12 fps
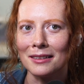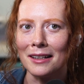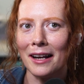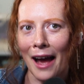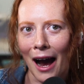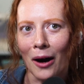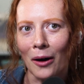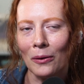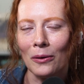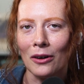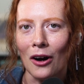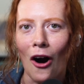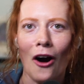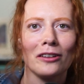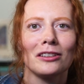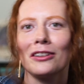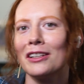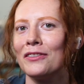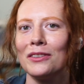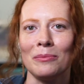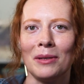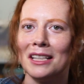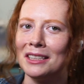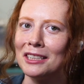now are there even
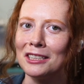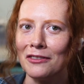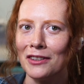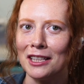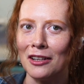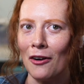pieces of it that